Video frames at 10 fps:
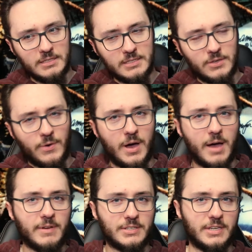So
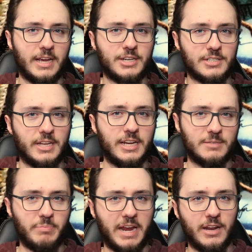obviously I
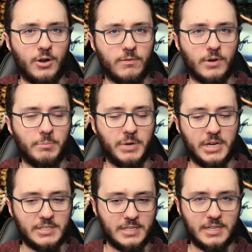just painted over it
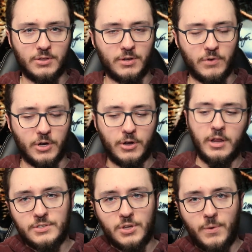because it didn't look very good.
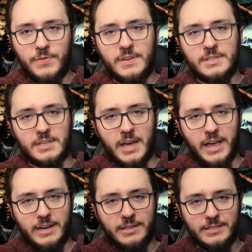So with this
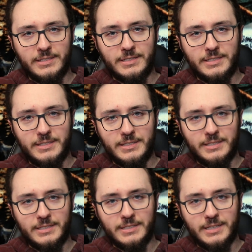side,
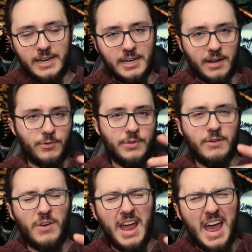I did everything.